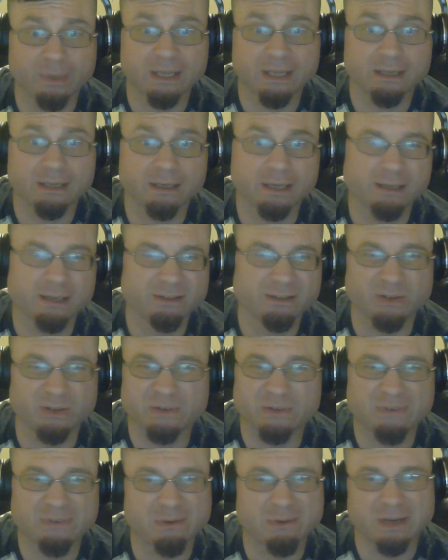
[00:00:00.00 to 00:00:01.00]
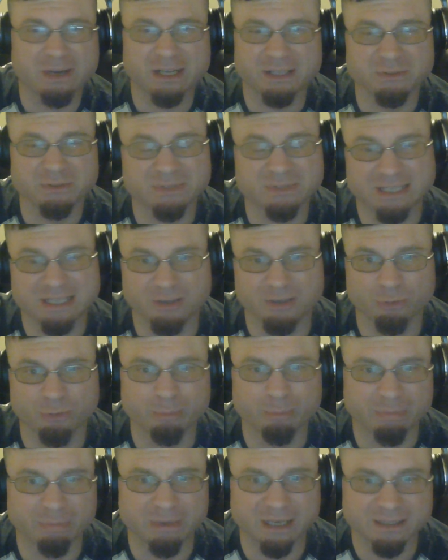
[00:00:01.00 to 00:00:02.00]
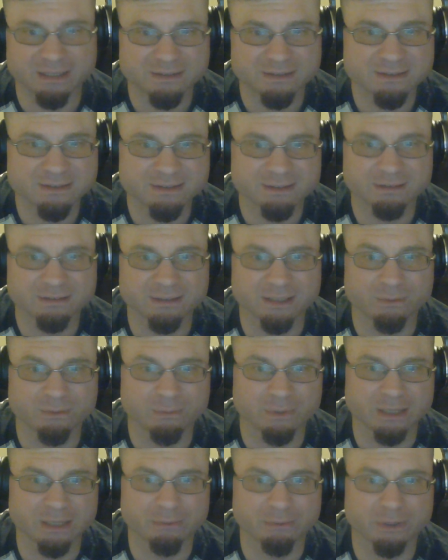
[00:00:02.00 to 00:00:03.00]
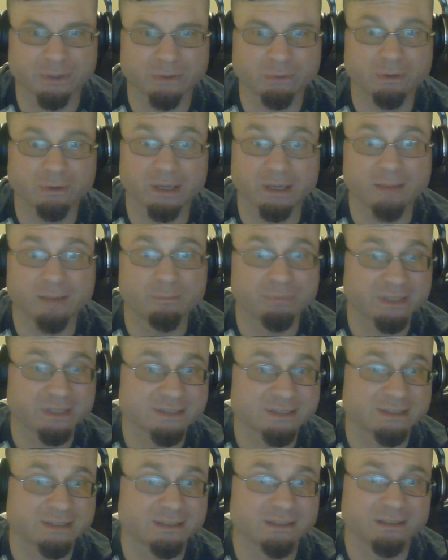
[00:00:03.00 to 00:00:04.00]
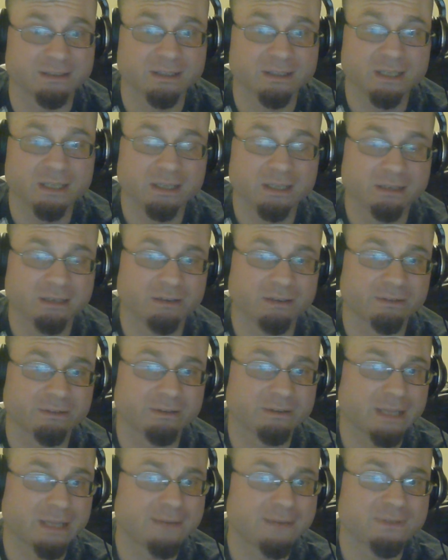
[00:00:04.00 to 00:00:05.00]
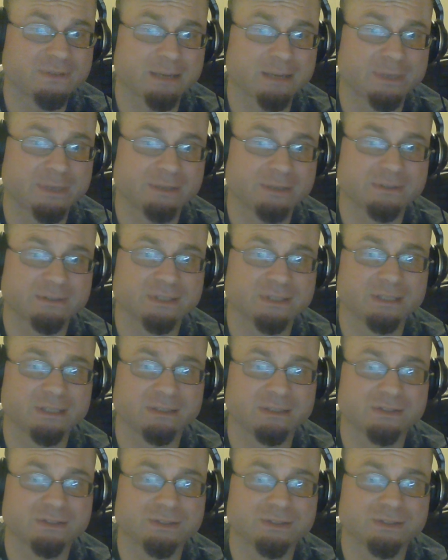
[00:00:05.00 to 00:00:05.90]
I don't know if I want to use earbuds like when I record. And plus, you know, the lifetime on those things